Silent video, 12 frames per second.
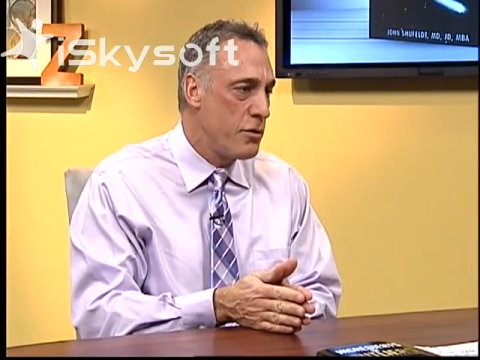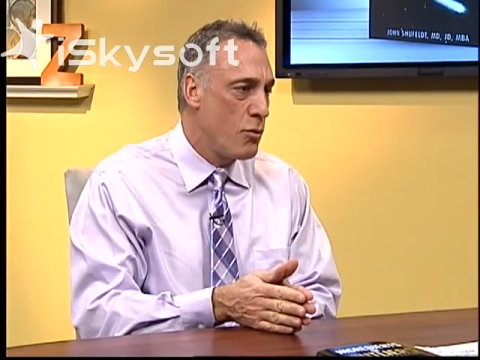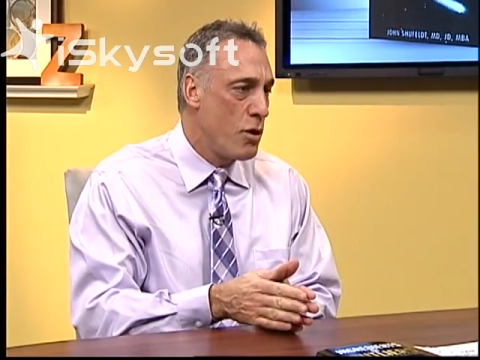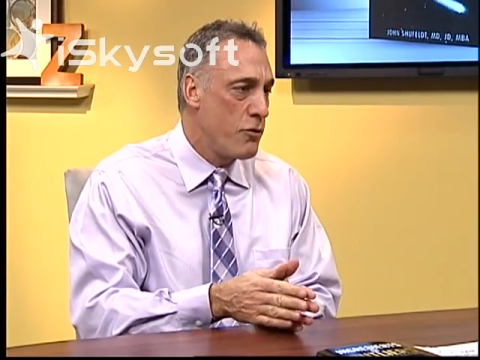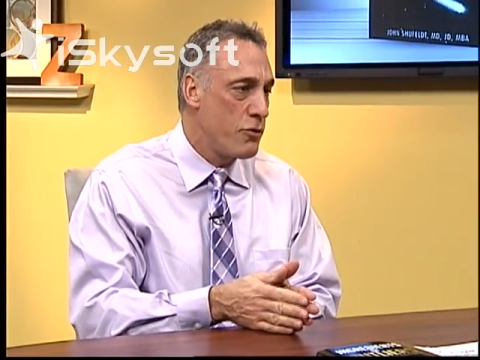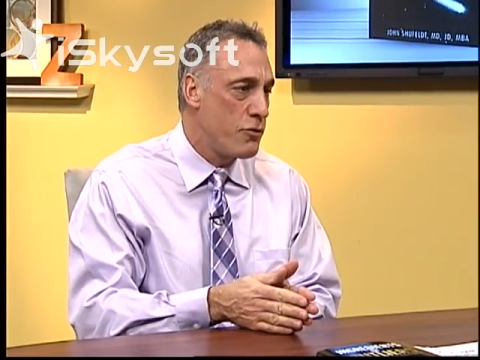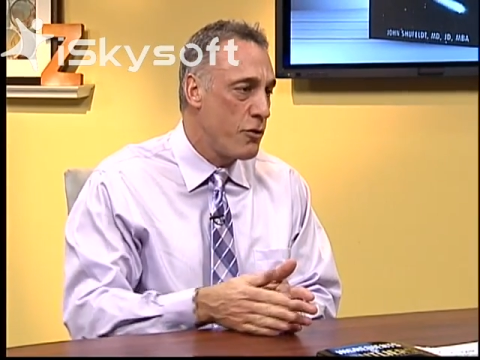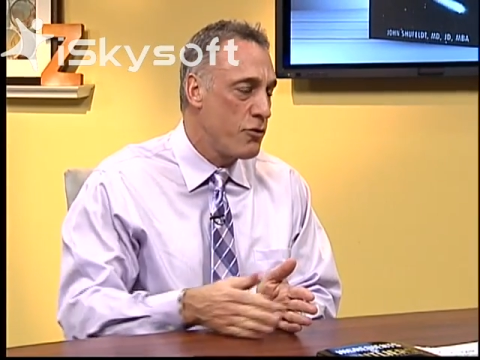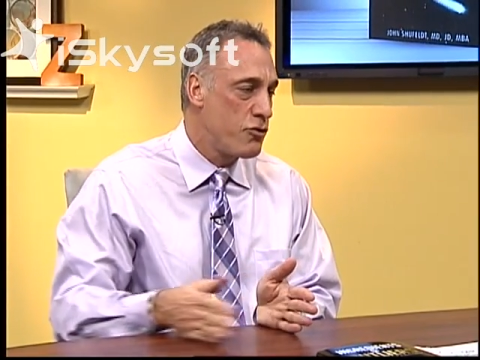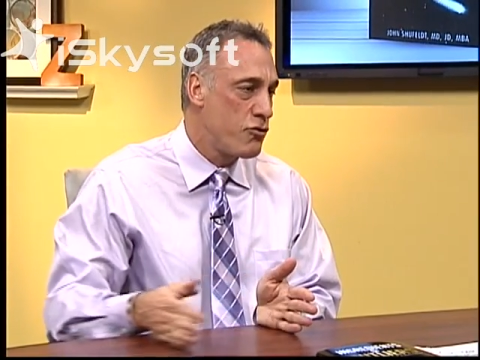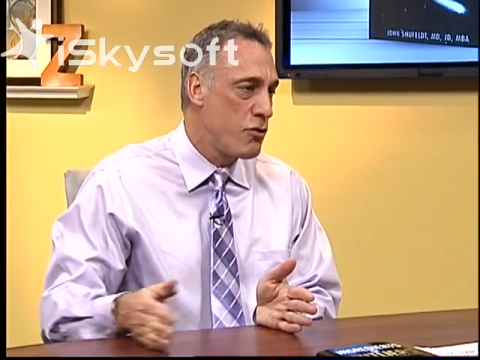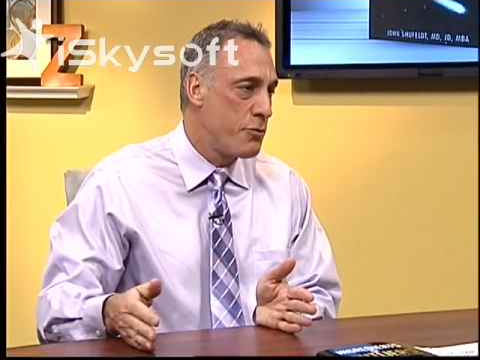one of his
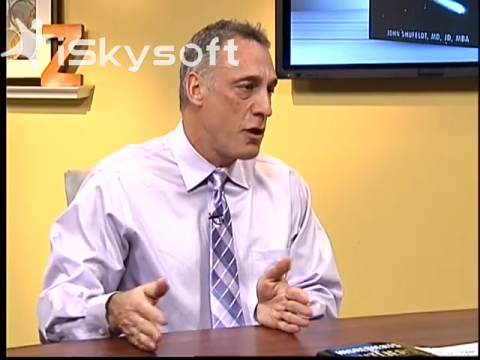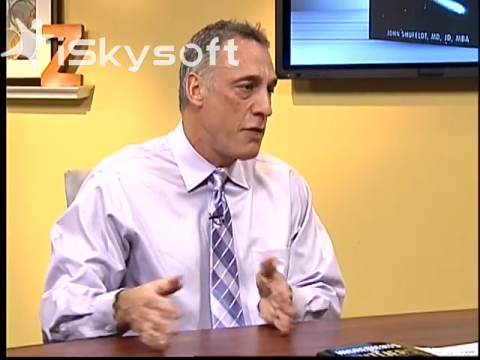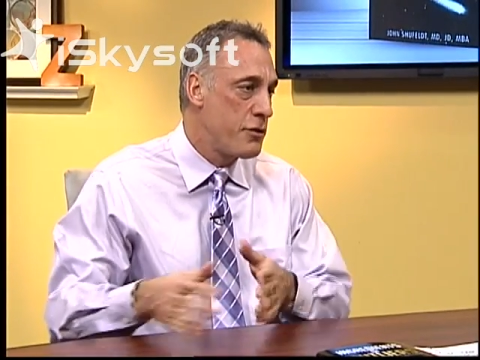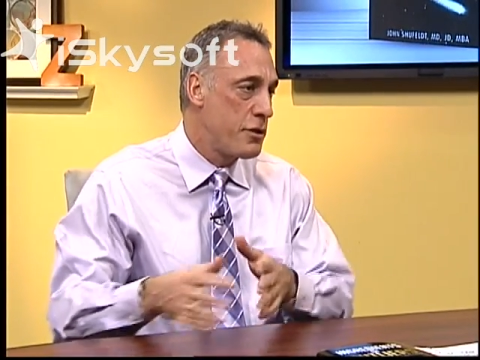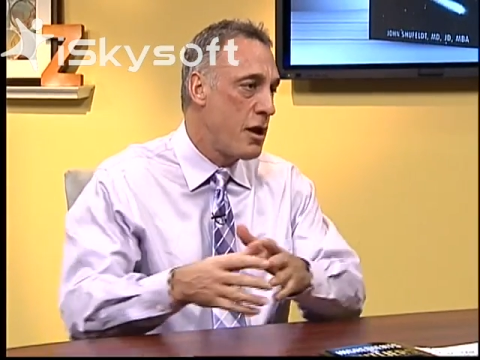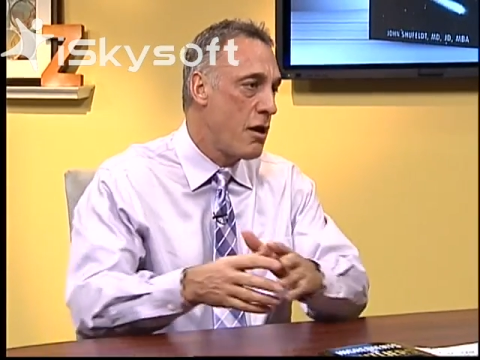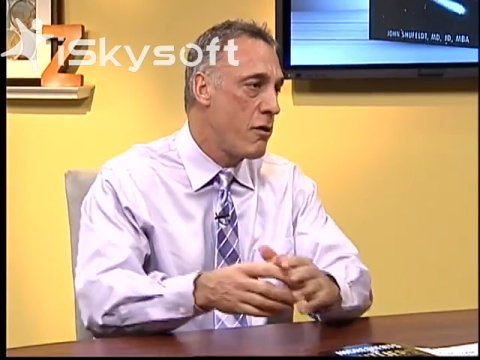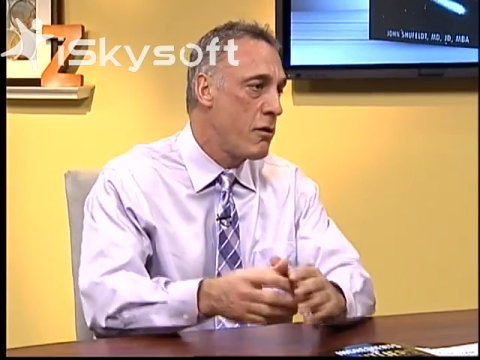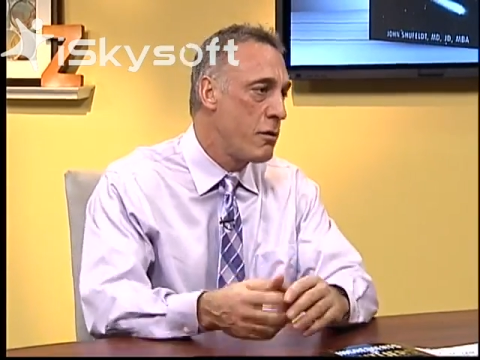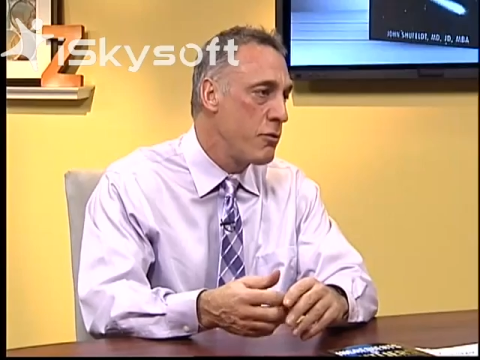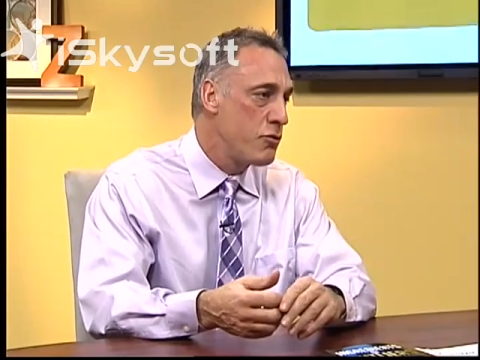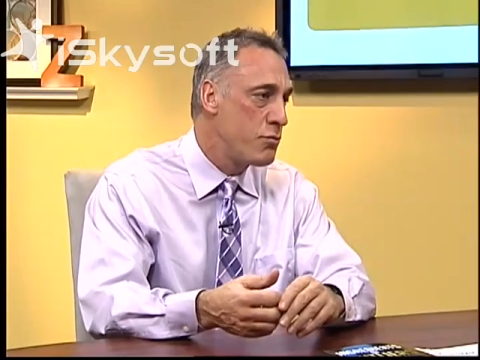first trips off the
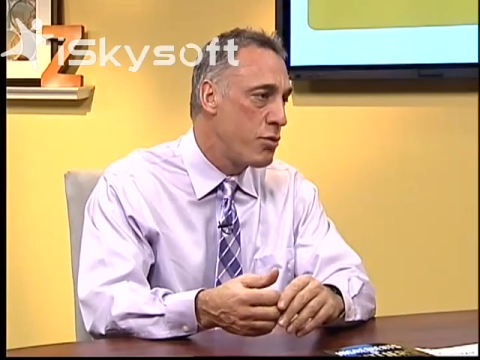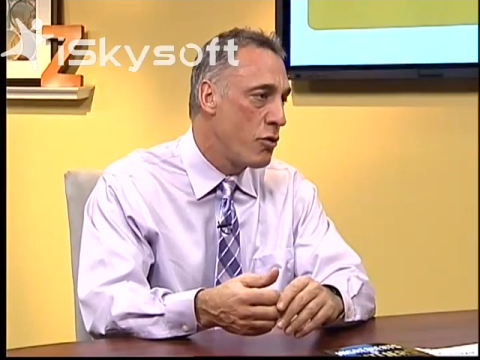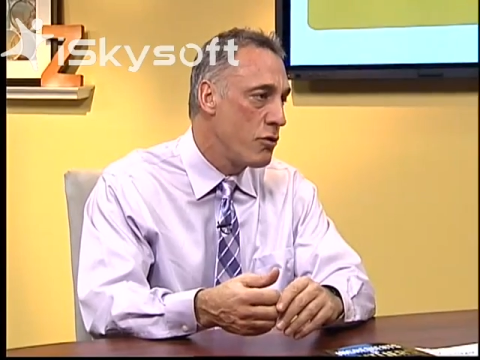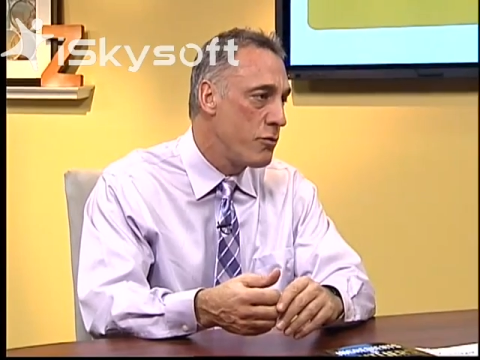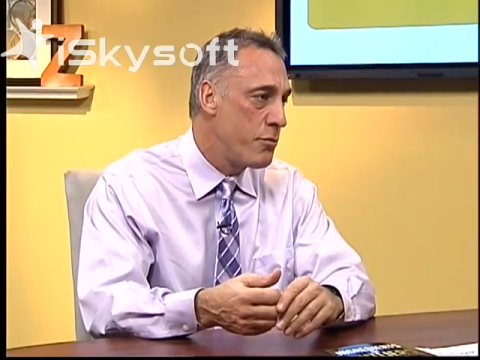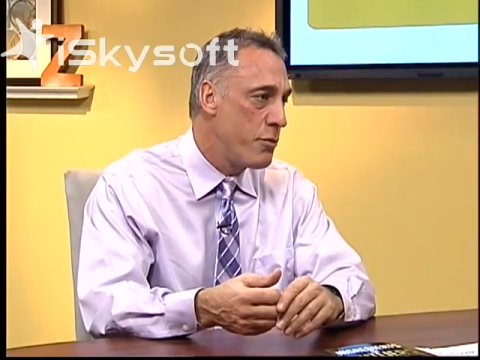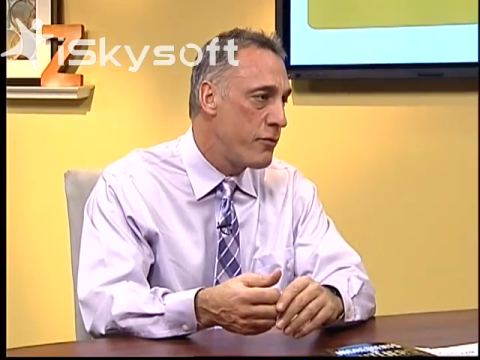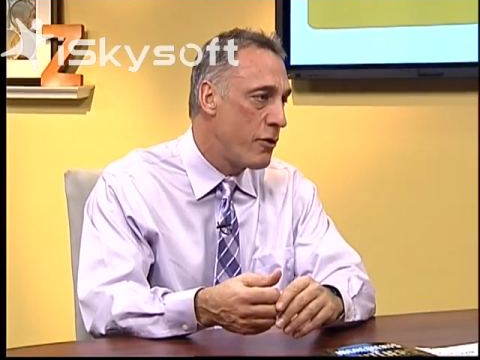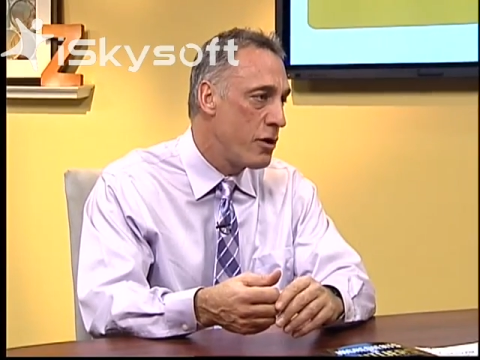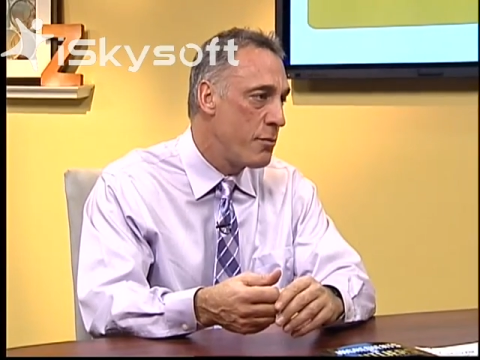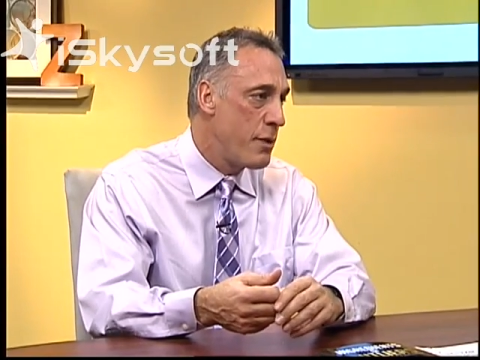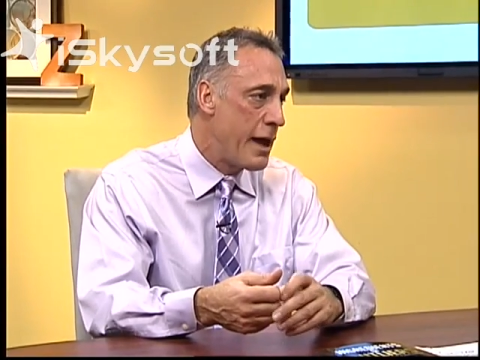carrier, he was burned
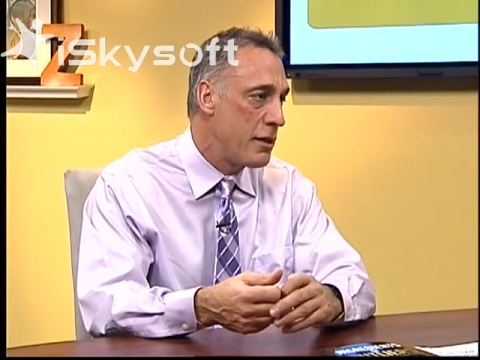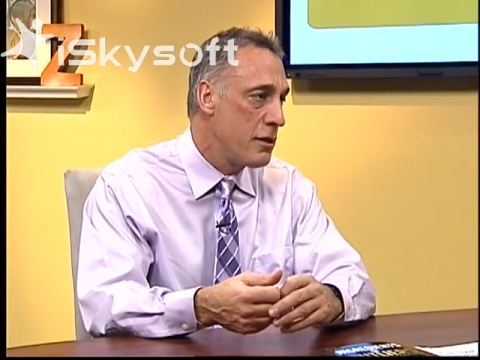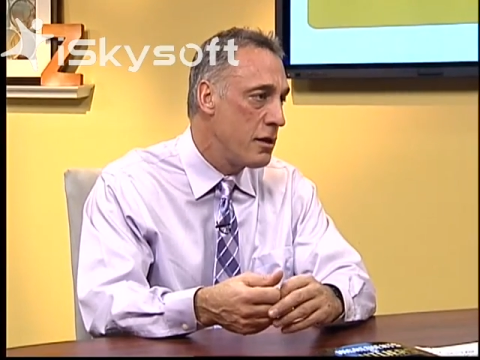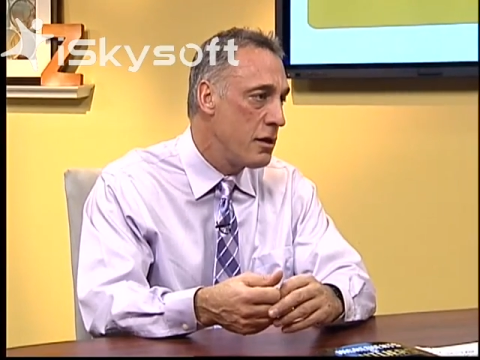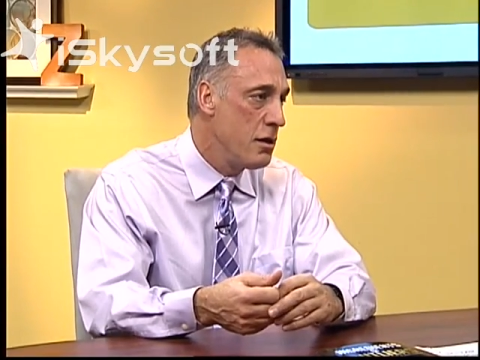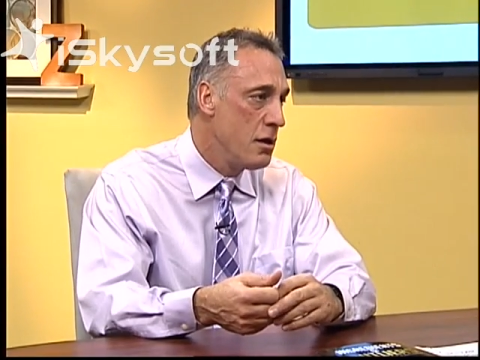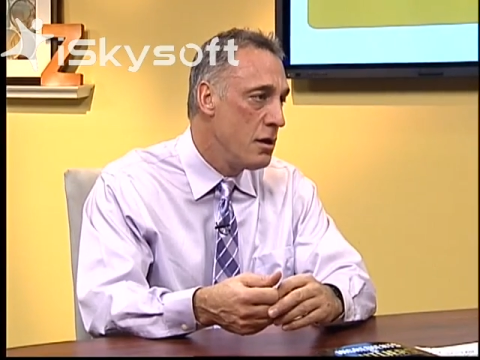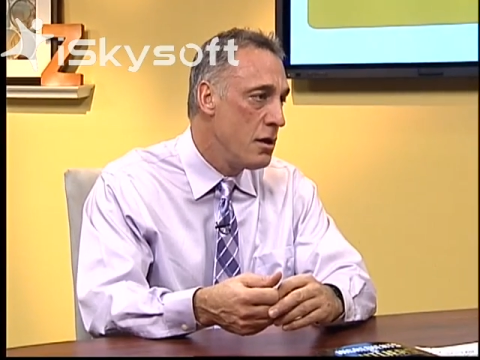very badly.